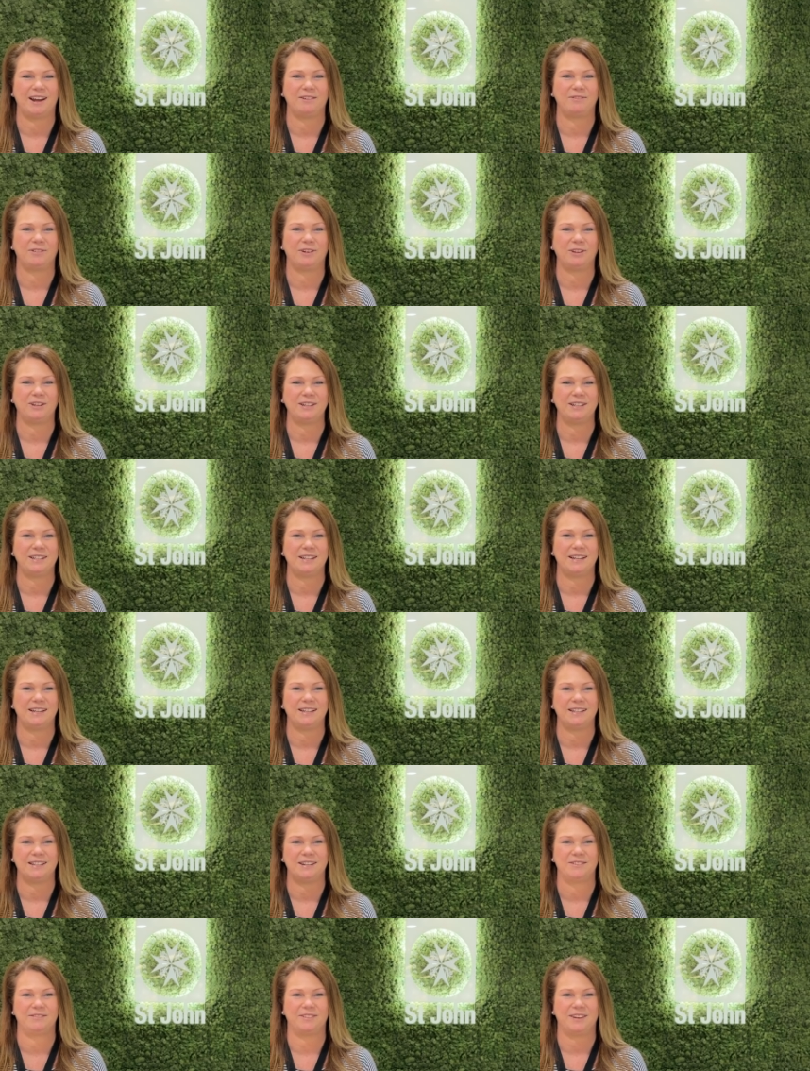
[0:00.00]
our volunteers
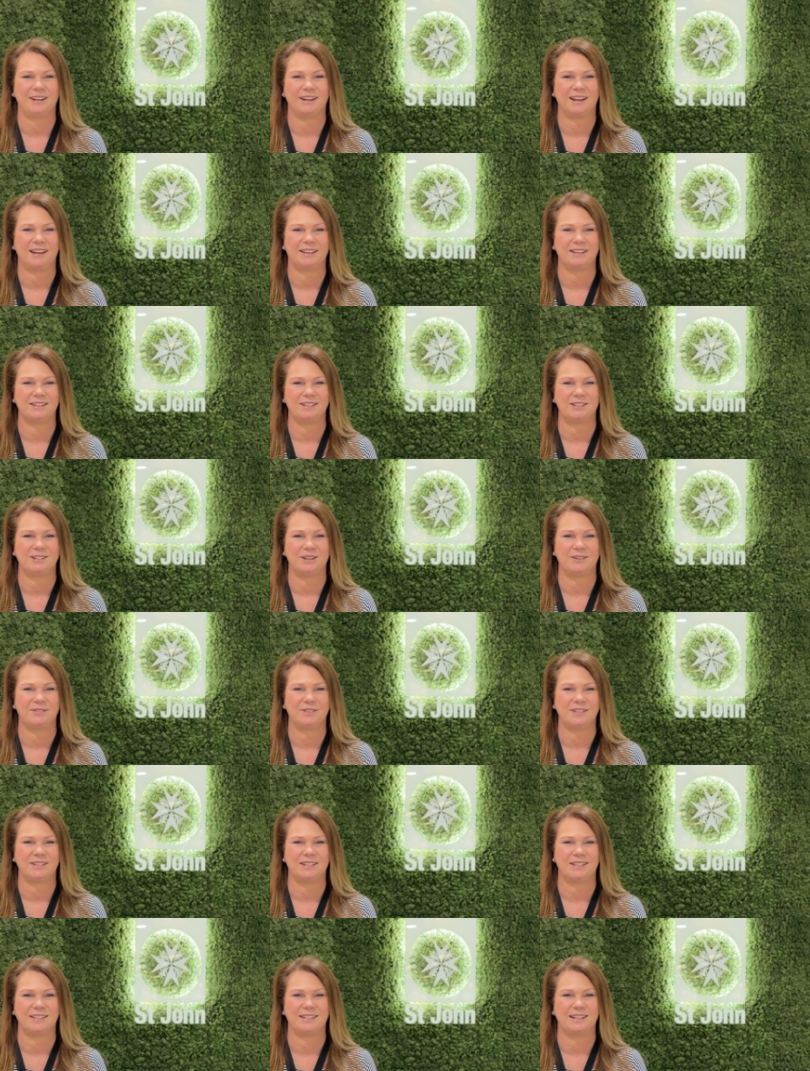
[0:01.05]
and event health
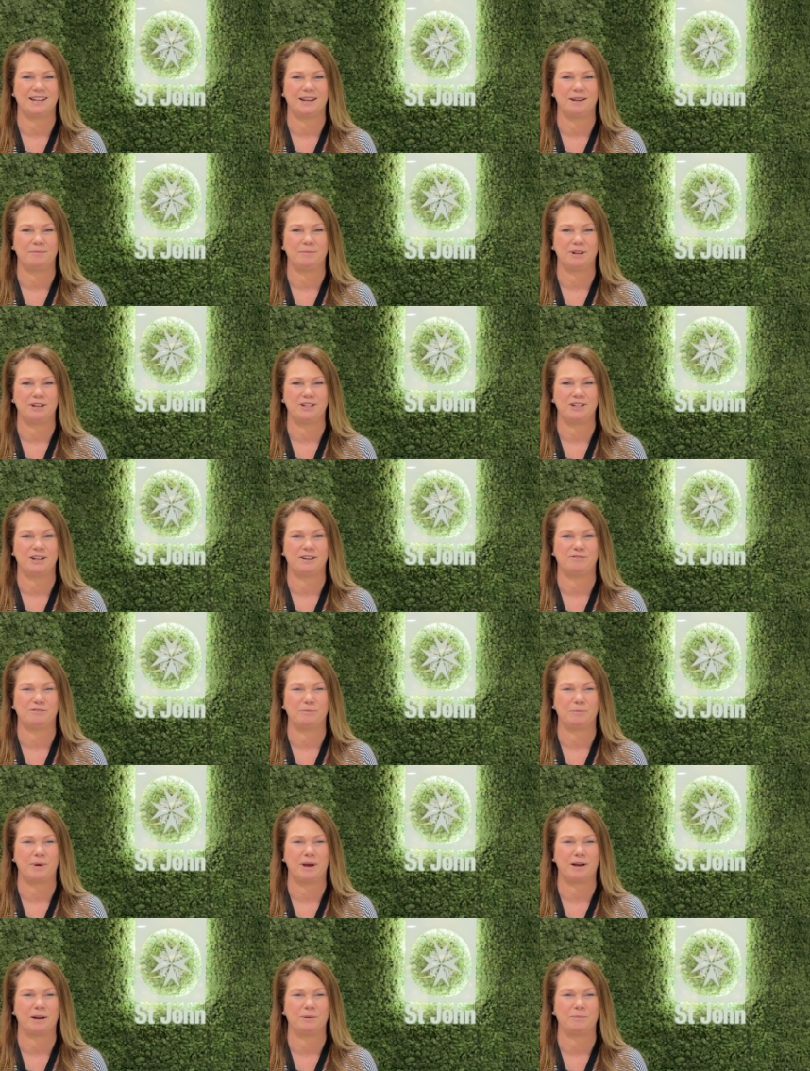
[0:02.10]
services team achieved
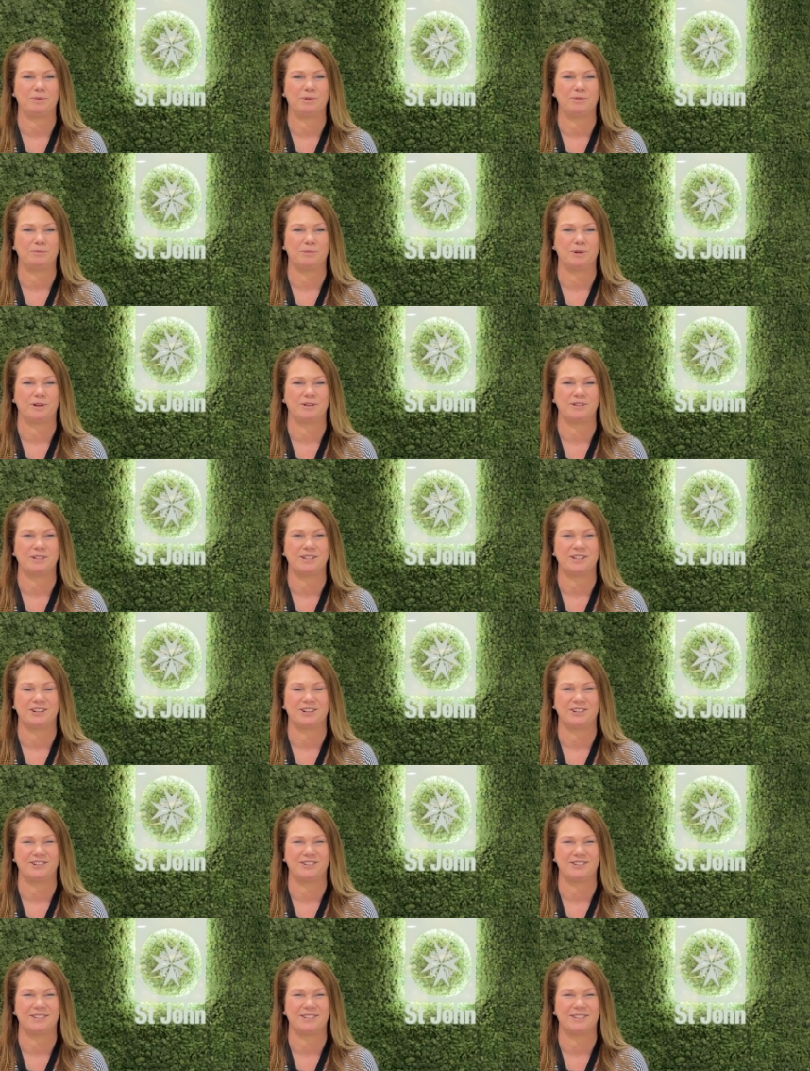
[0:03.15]
remarkable milestones.